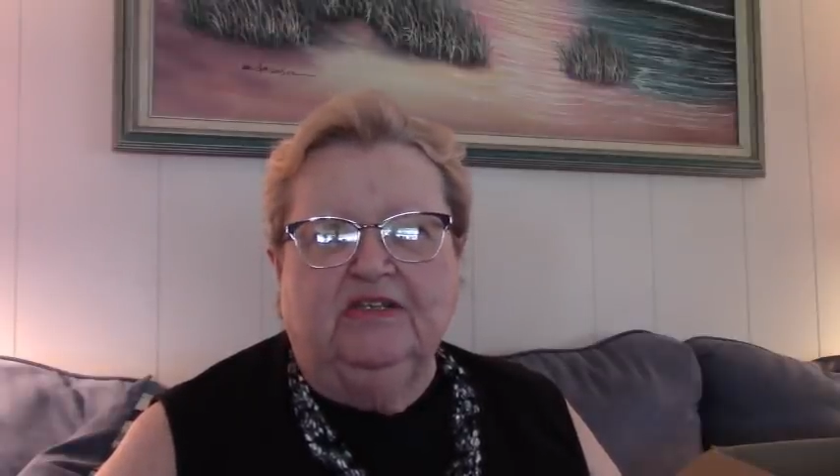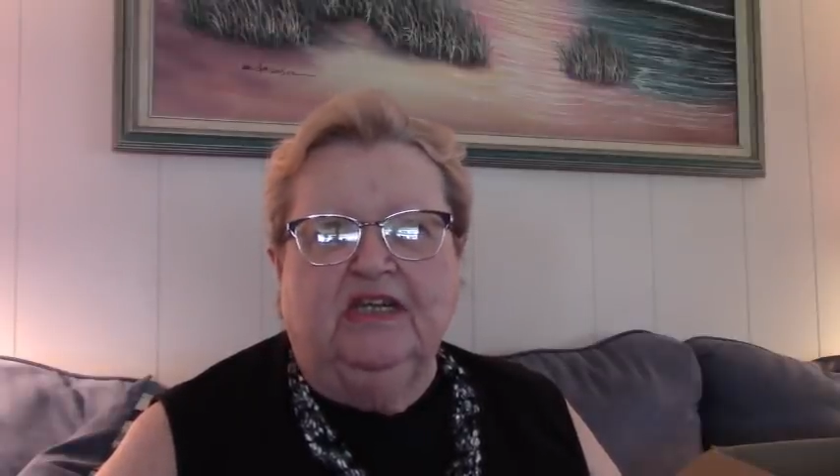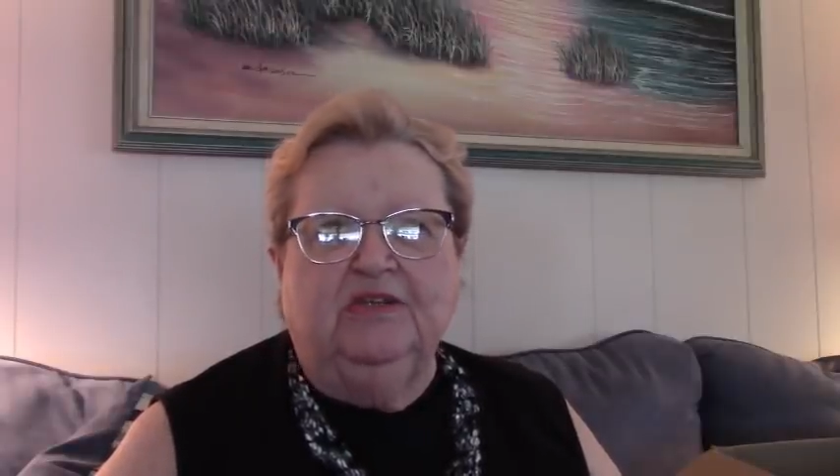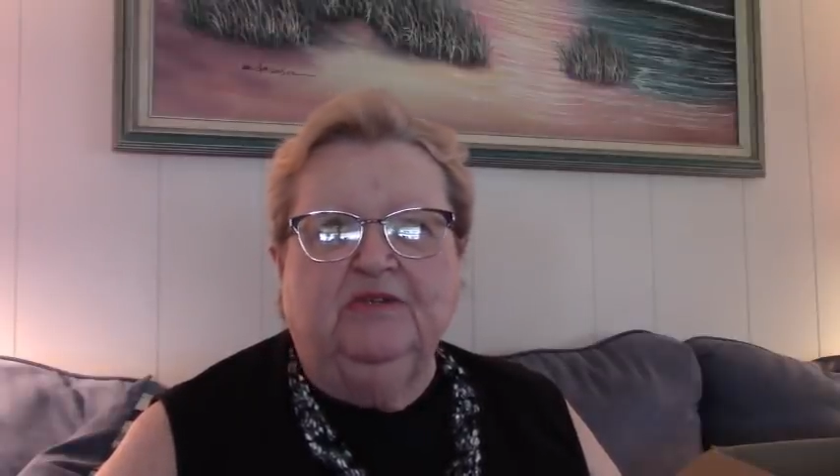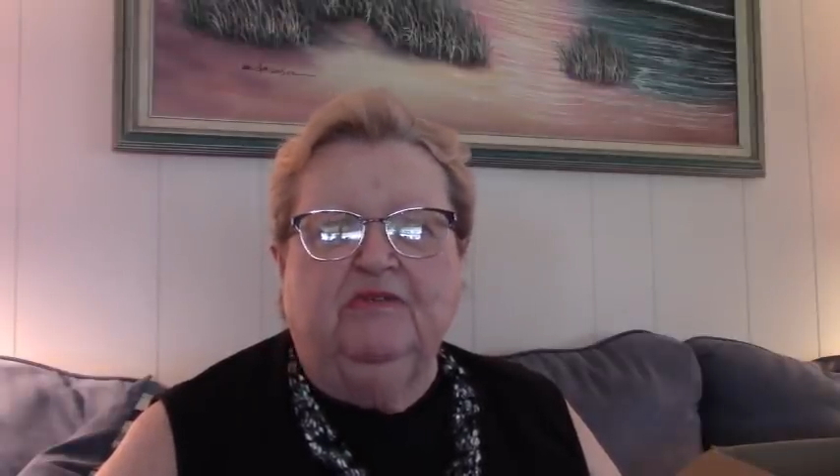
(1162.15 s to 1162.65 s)

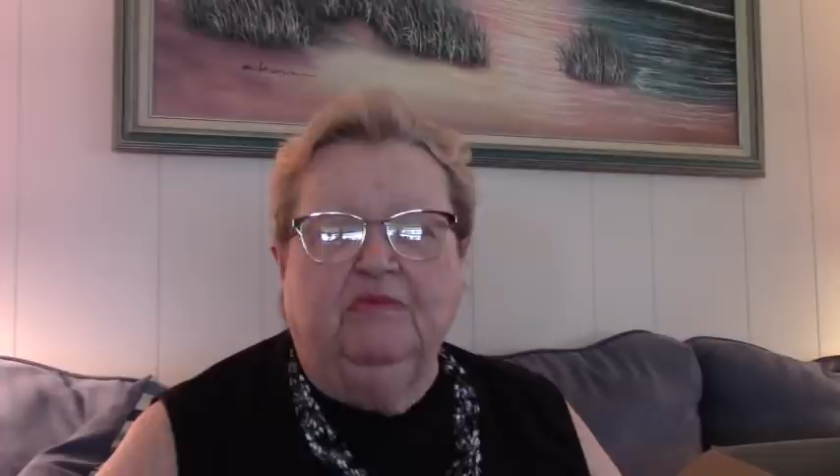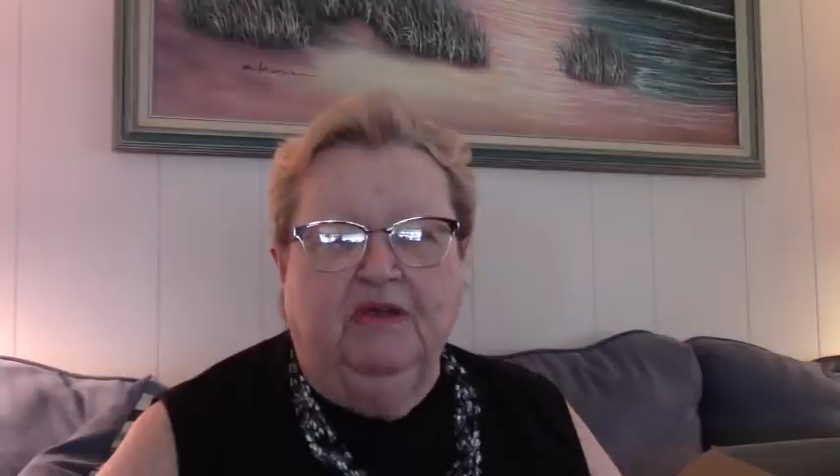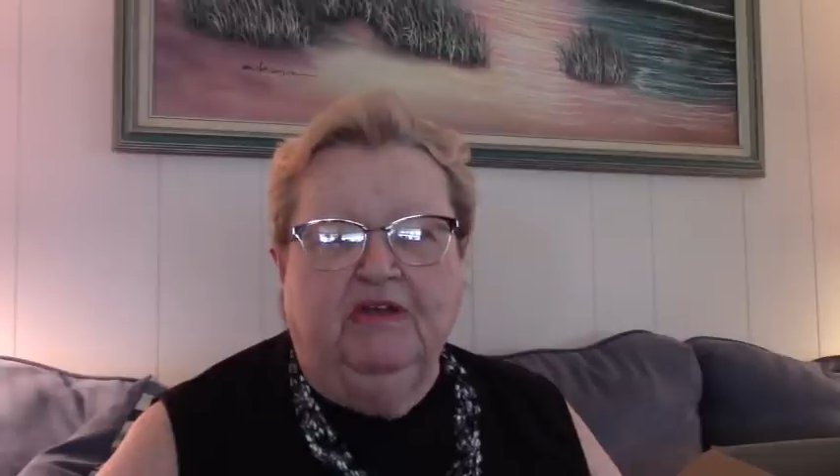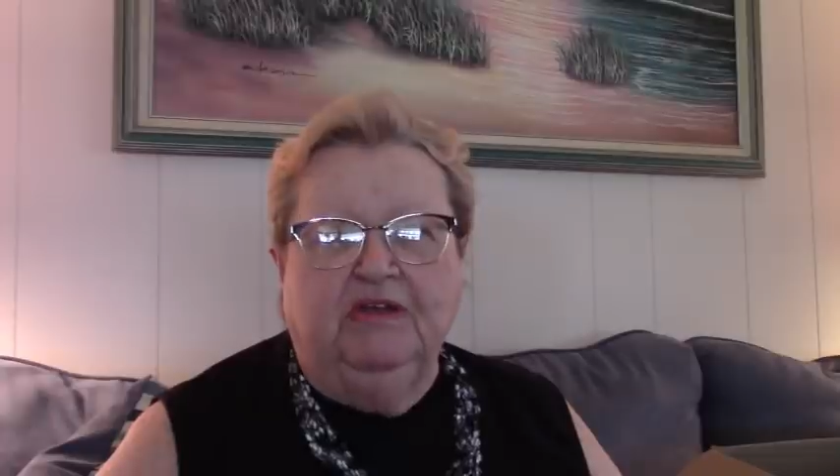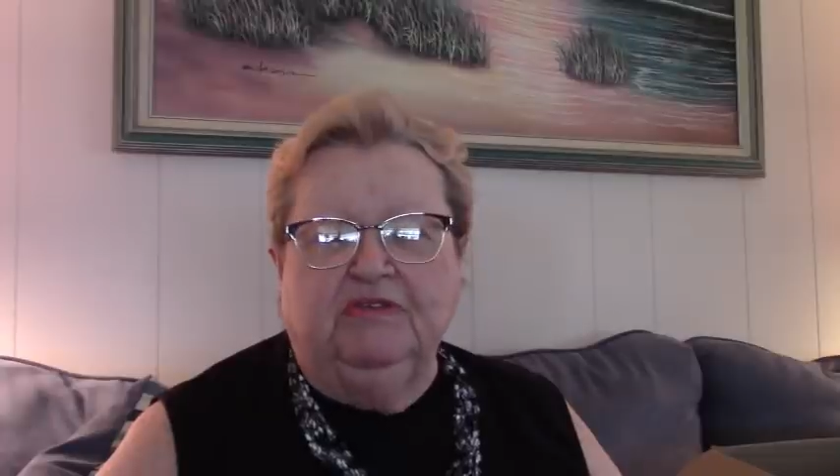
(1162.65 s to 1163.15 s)
and I do have a
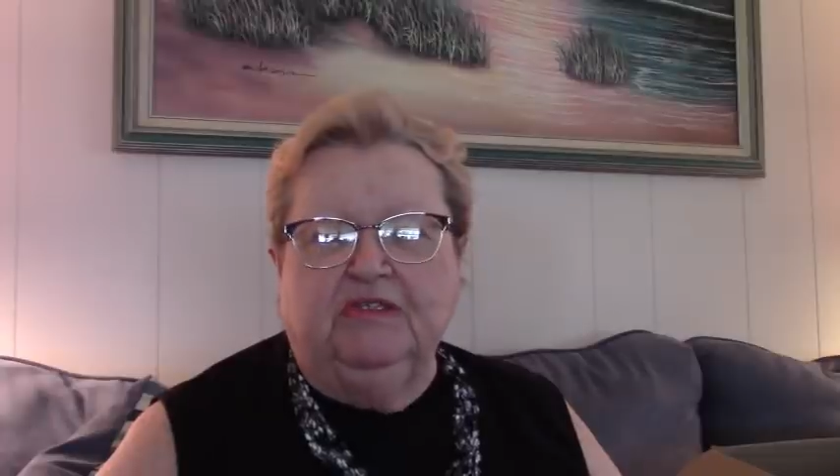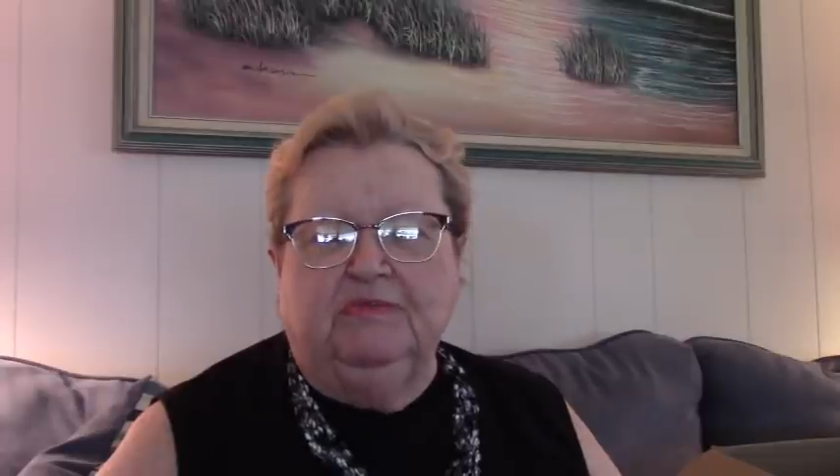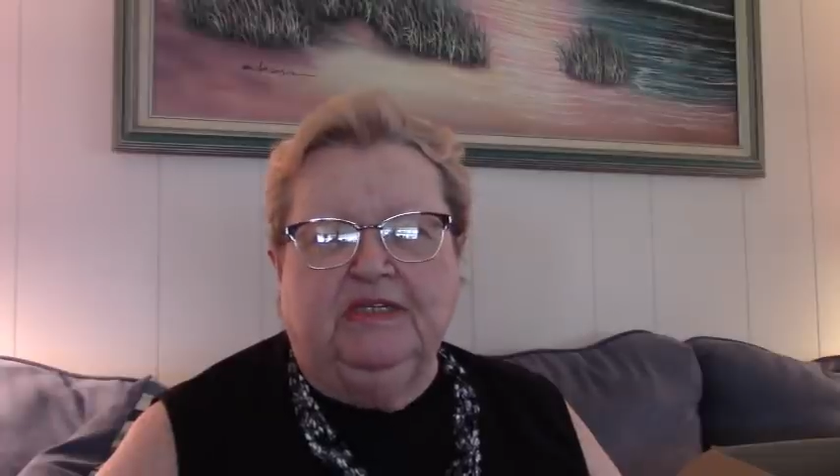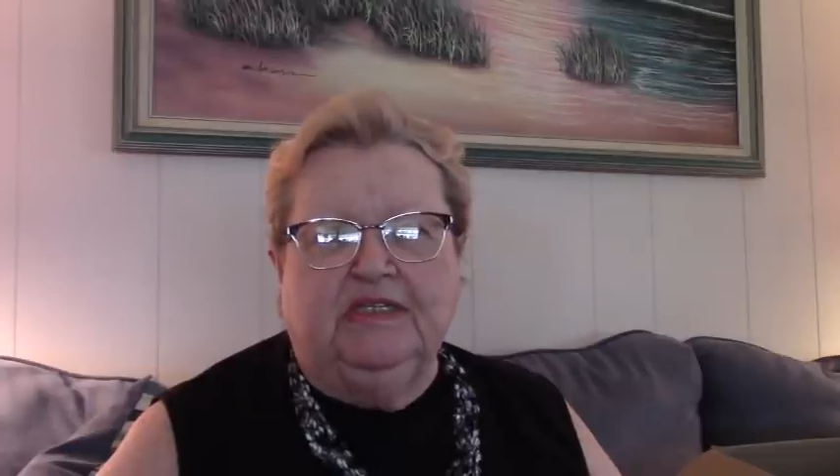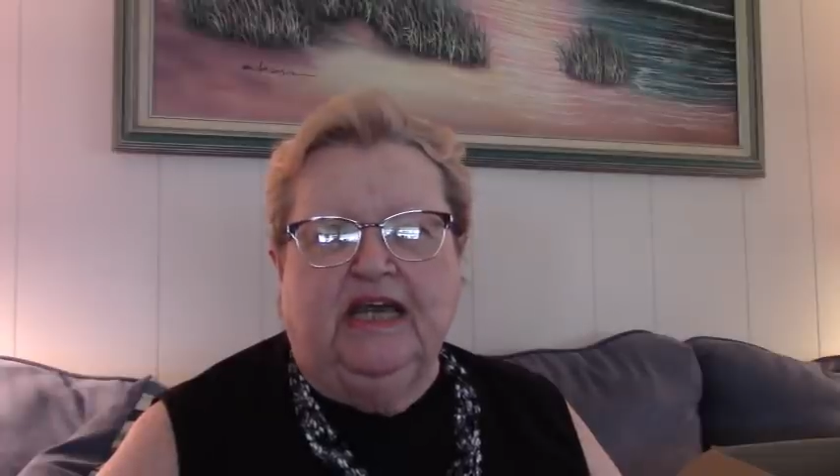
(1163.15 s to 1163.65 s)
Merry
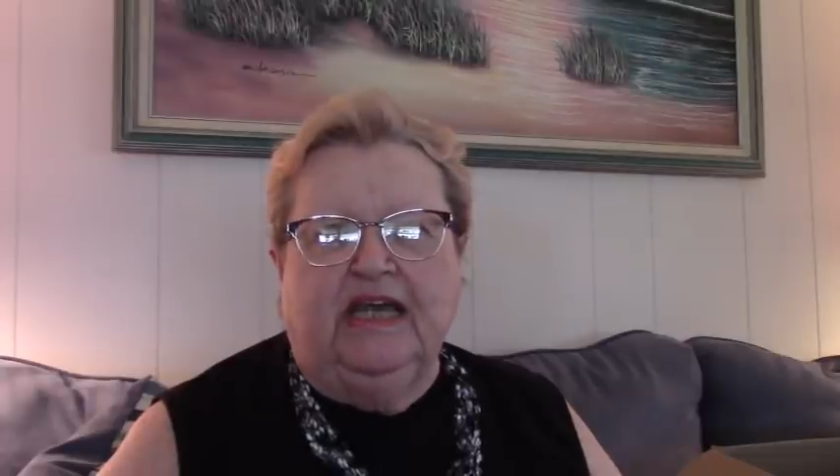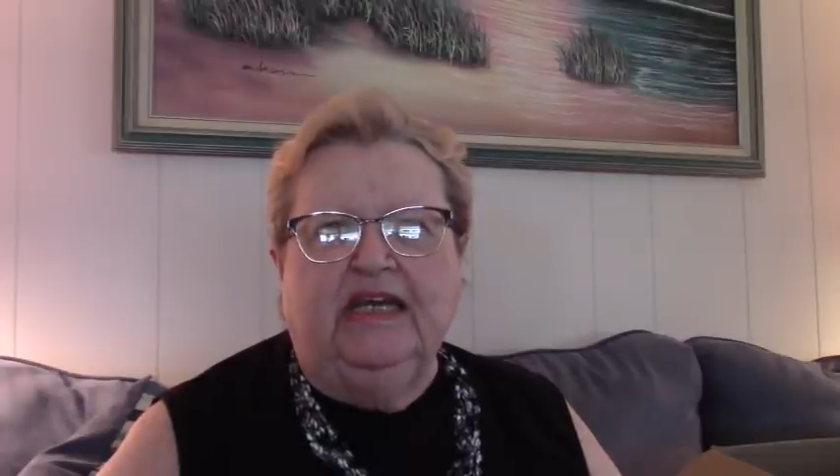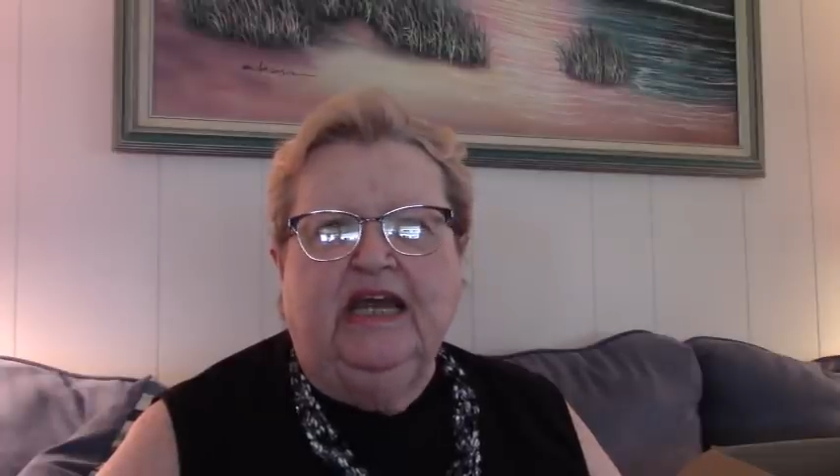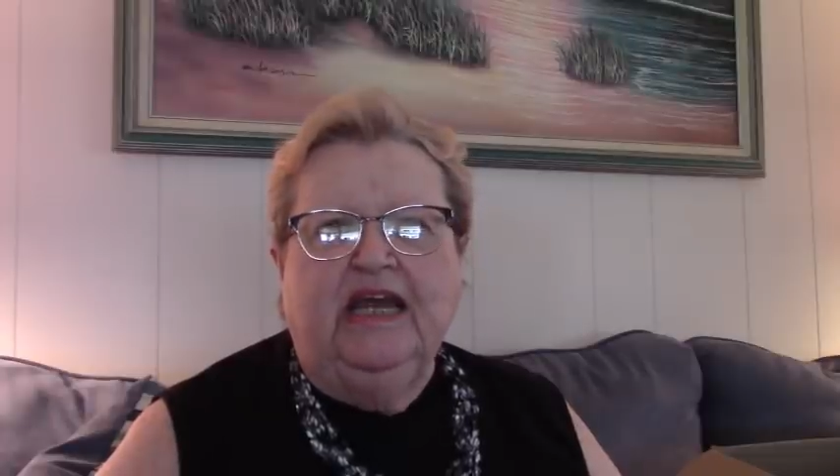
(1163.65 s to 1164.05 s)
Christmas sign.